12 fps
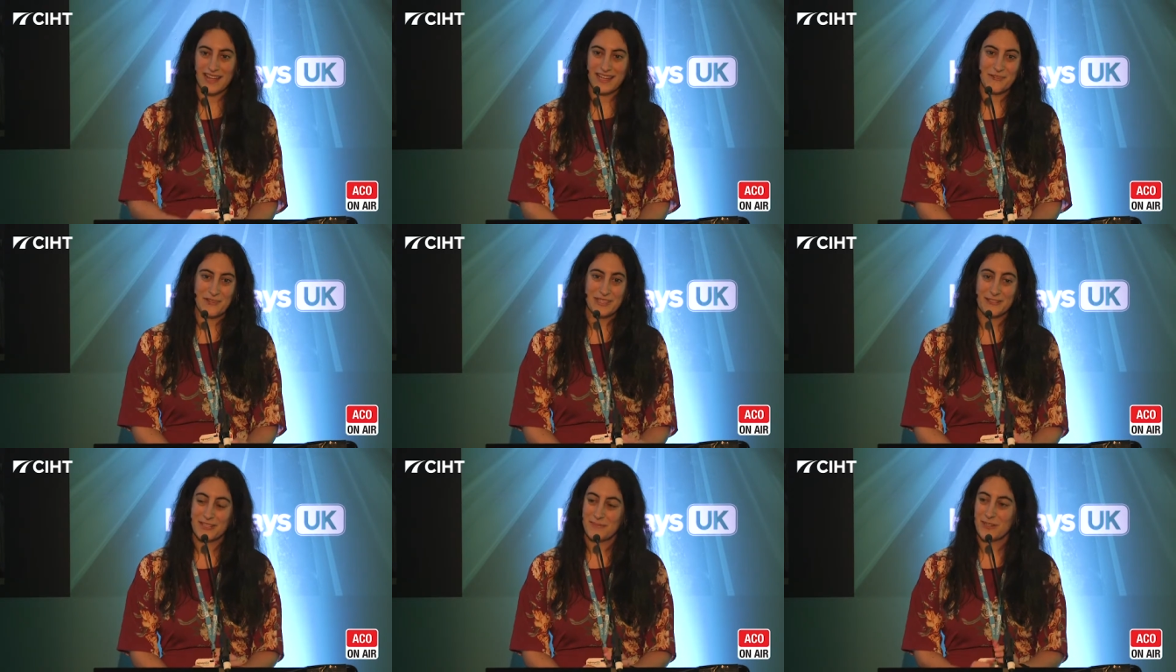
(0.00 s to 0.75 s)
I know
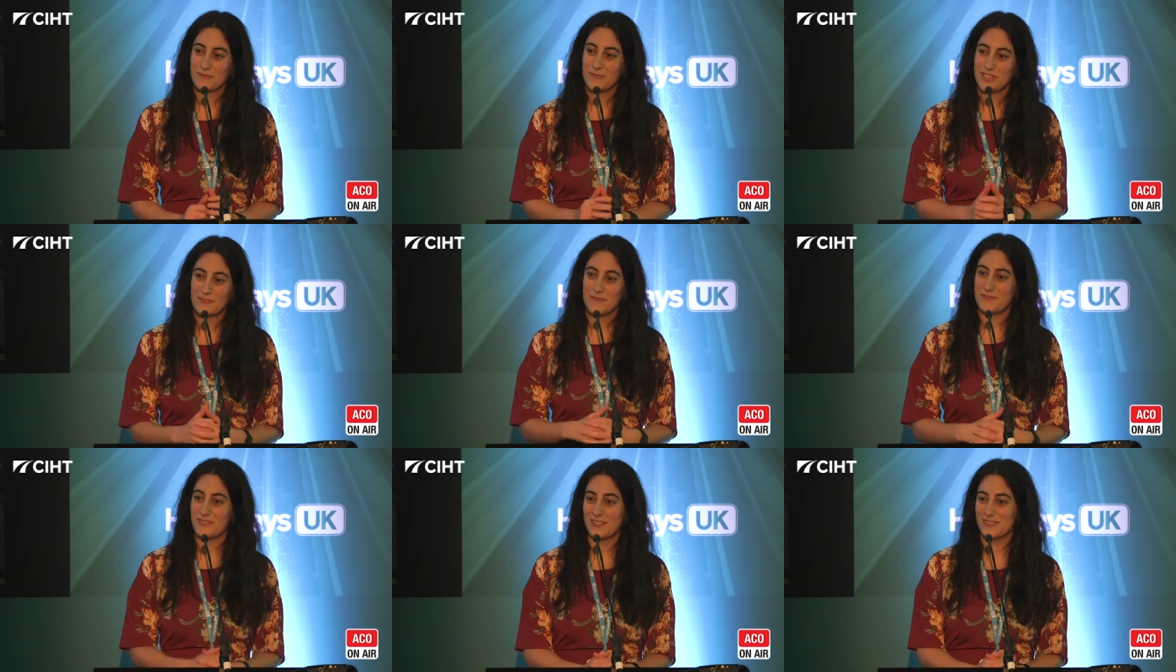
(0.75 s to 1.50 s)
a lot about
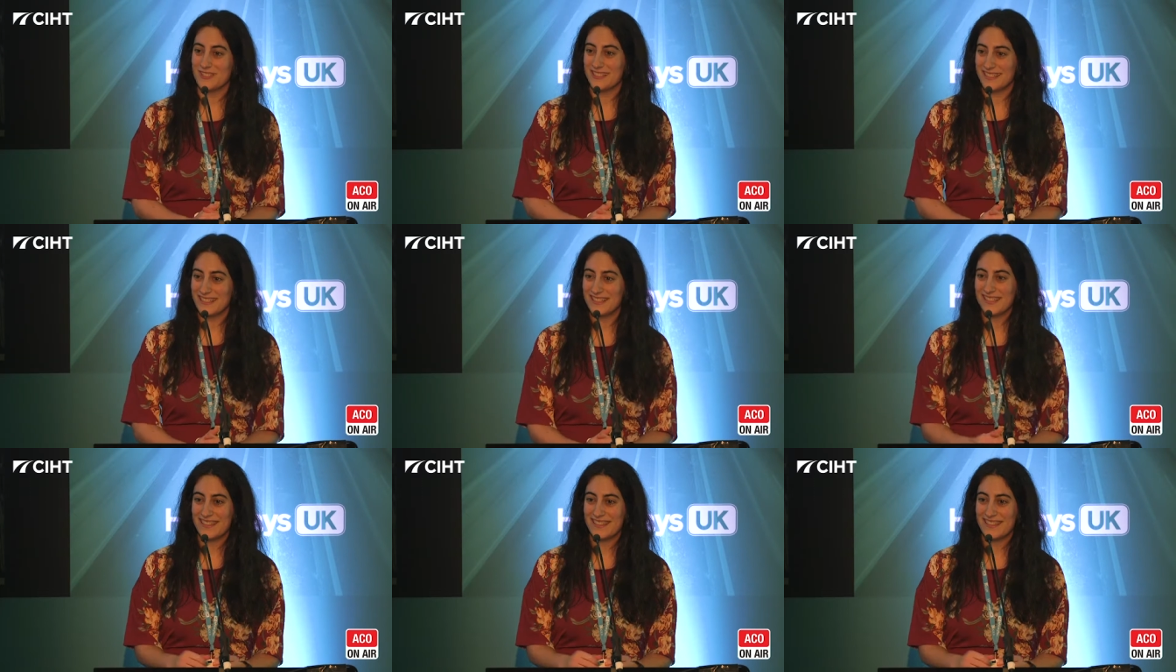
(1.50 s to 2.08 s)
bitumen rheology.